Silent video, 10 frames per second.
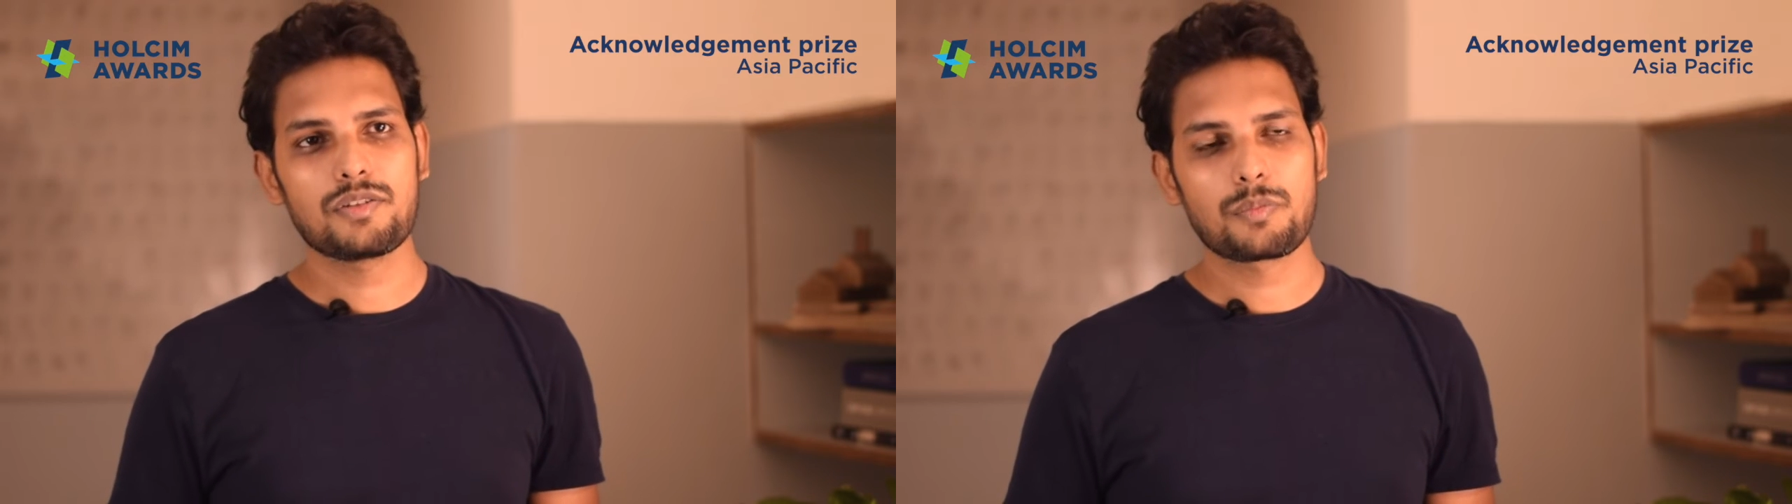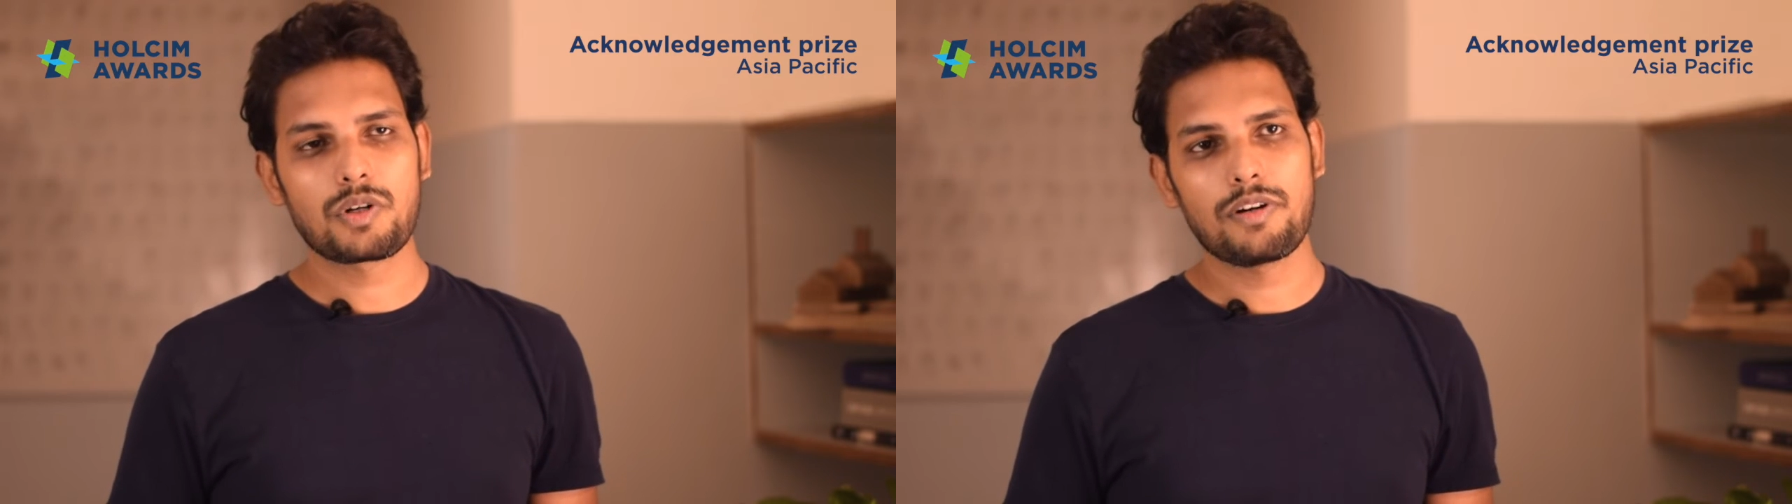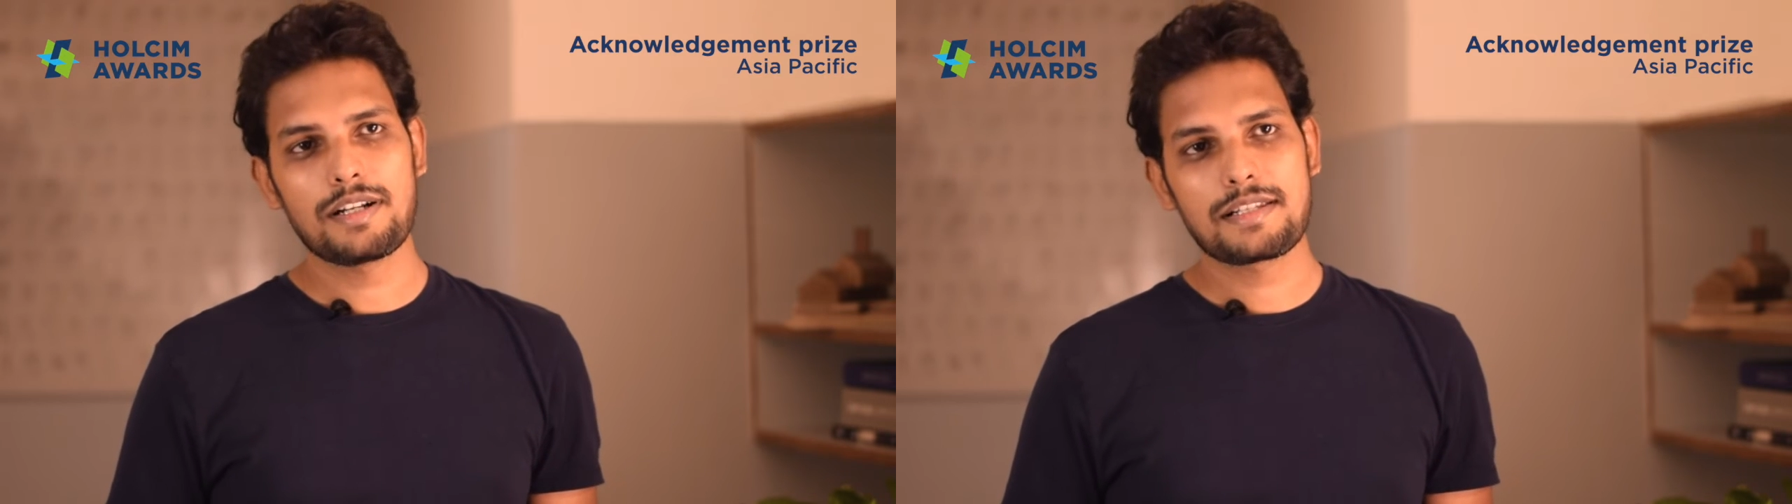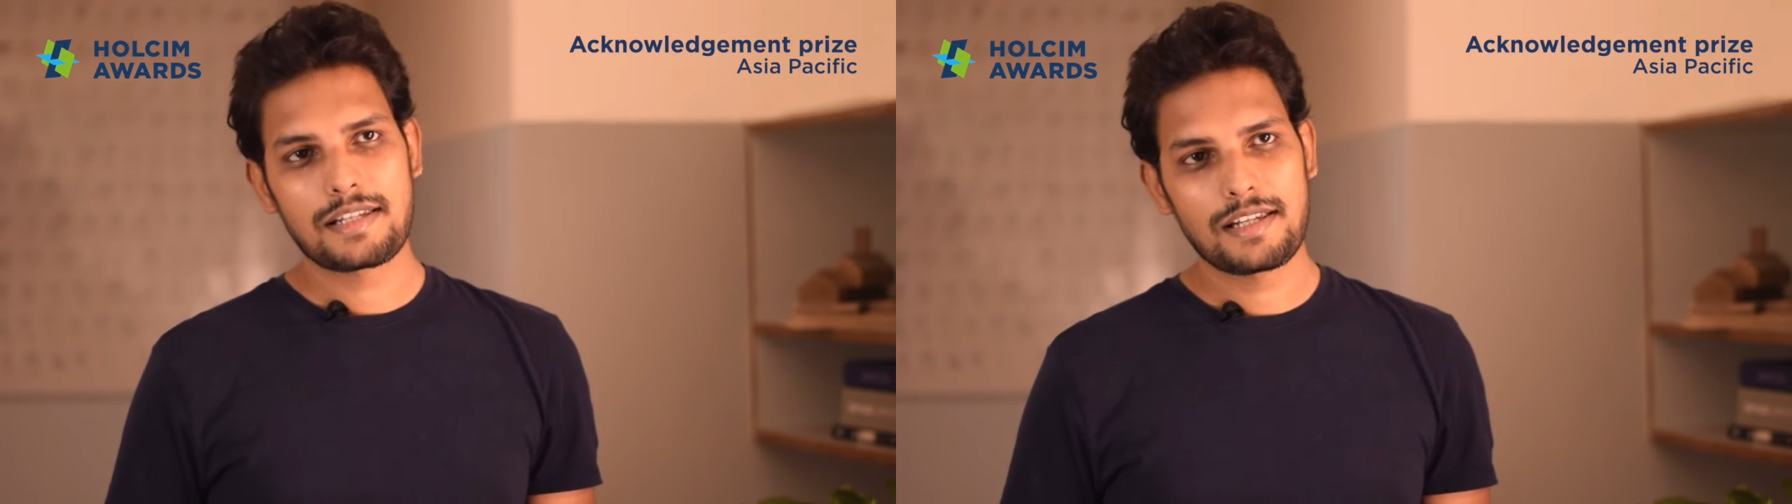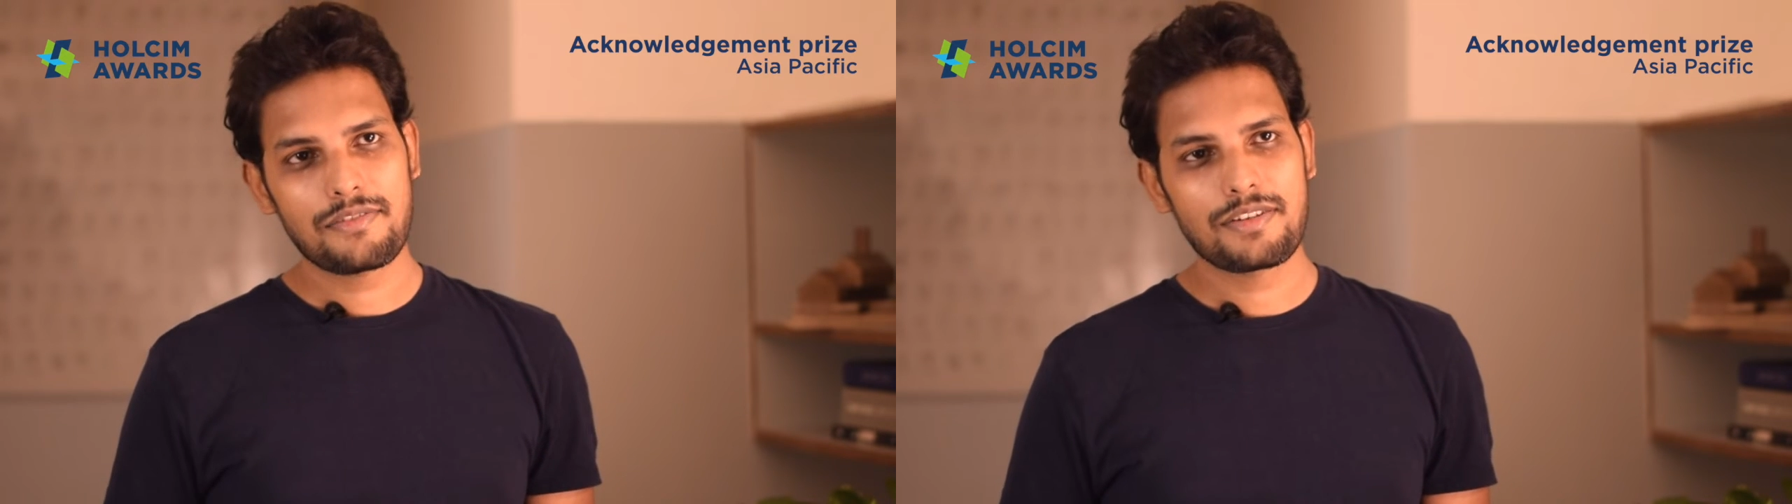provide
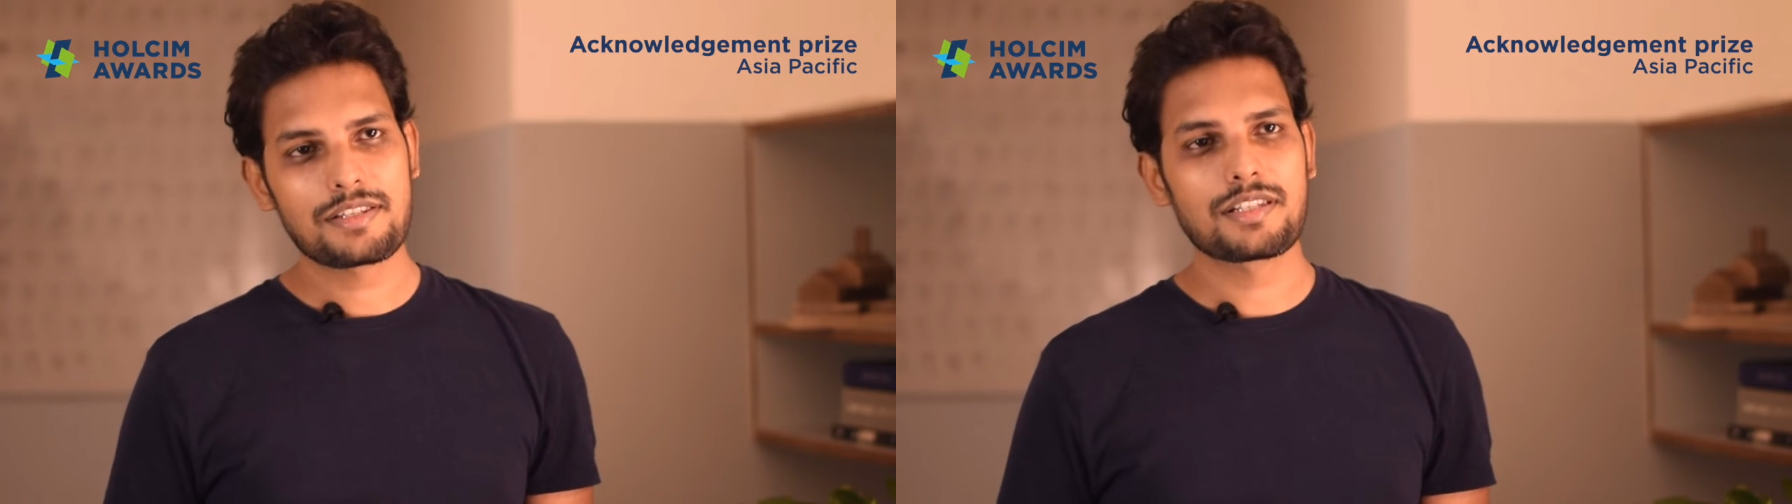safe and